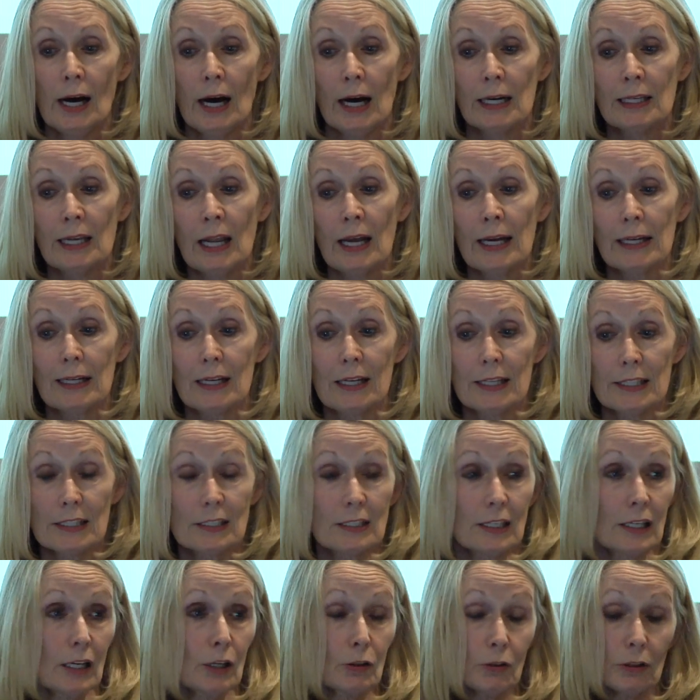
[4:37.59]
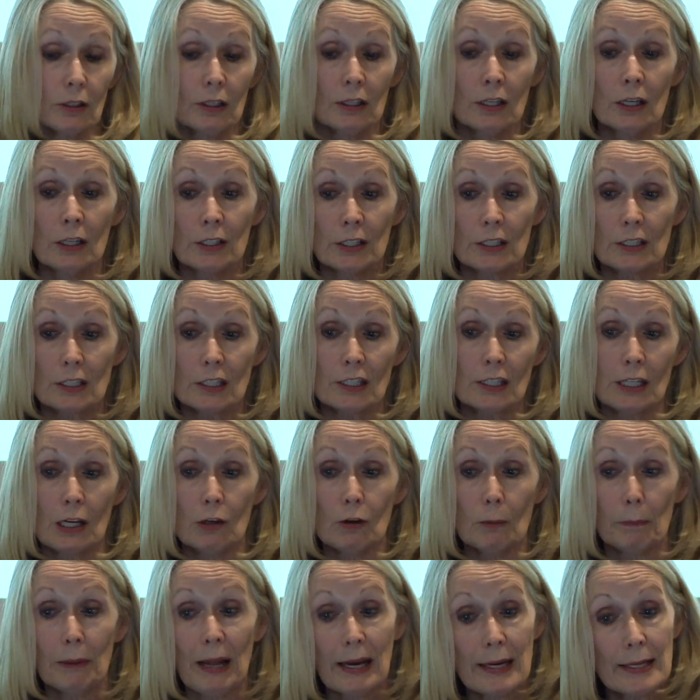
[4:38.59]
are likely to learn at a
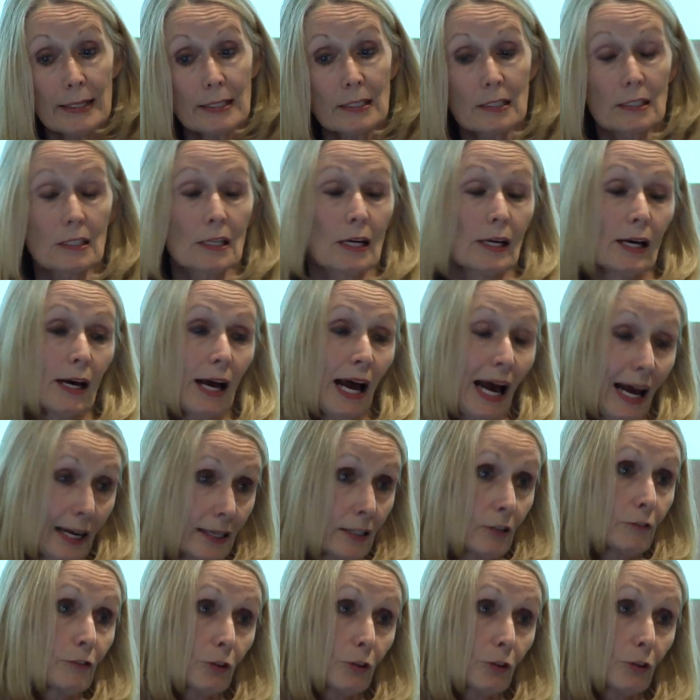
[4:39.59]
slower pace and,